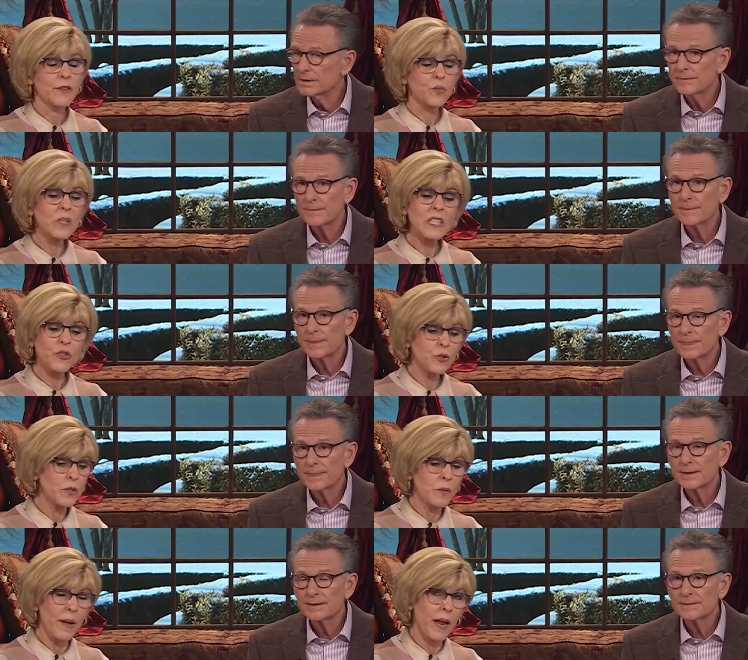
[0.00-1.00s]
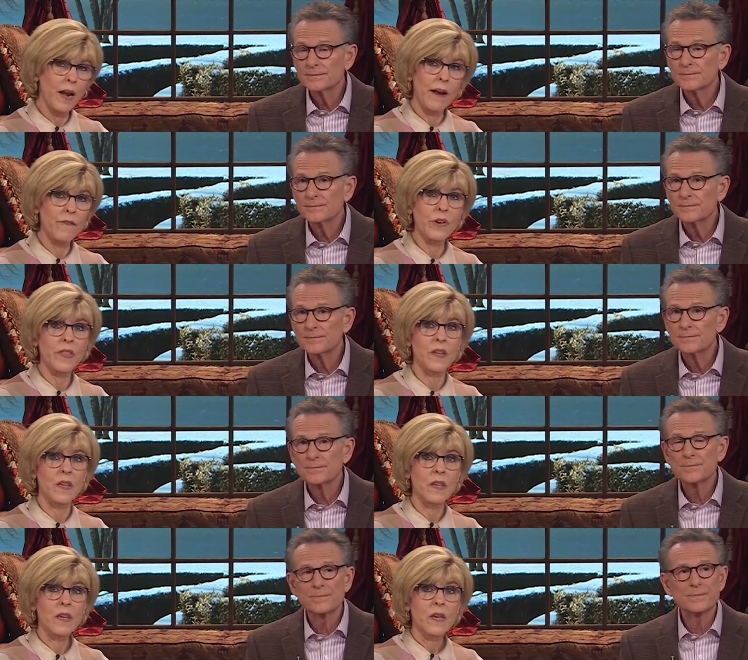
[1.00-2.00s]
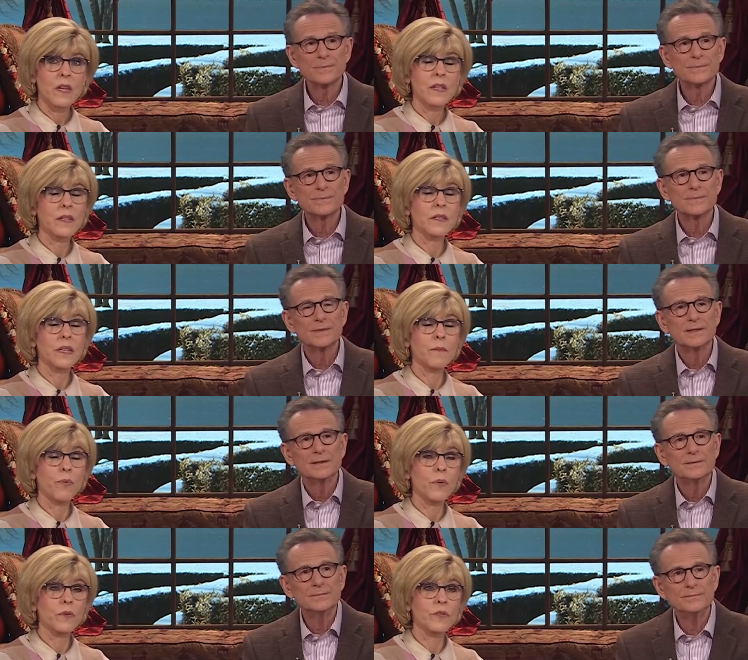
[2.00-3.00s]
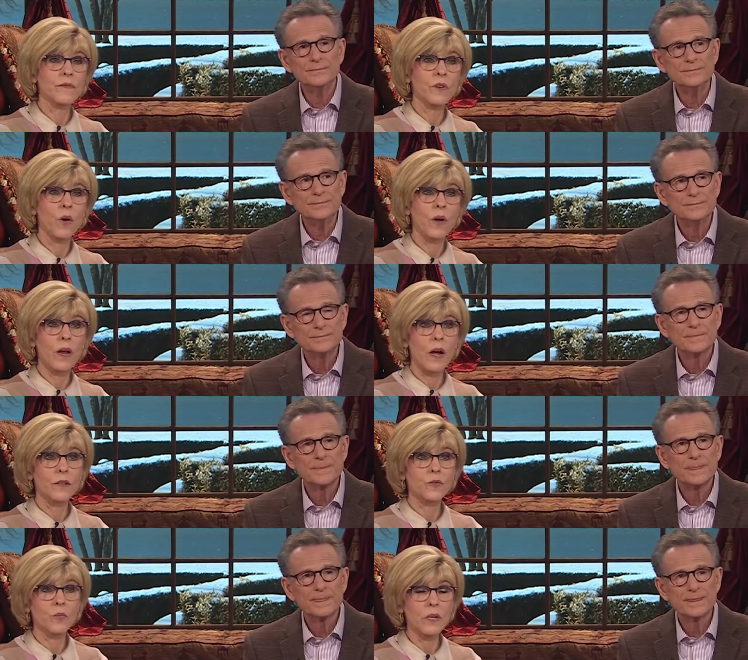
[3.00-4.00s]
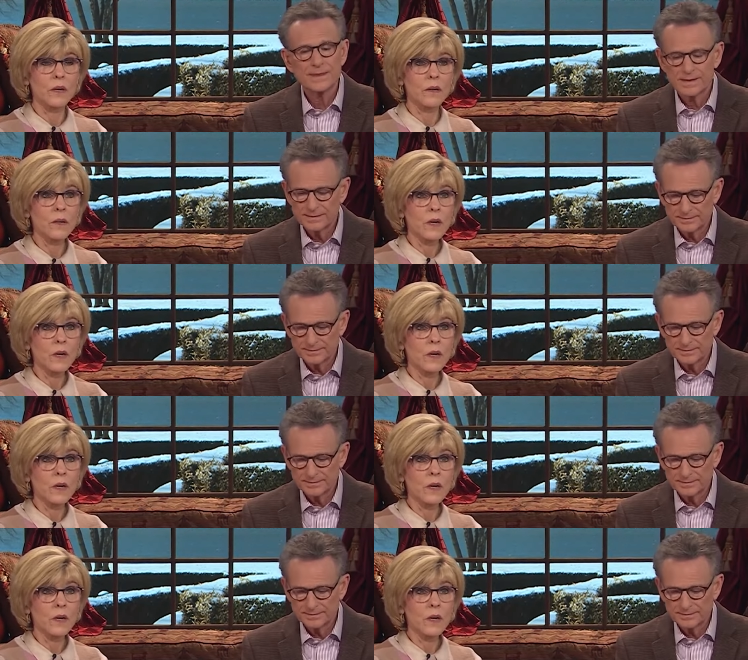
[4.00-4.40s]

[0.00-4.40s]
Speaker 1: That's really true about everything, that the importance of knowing God's will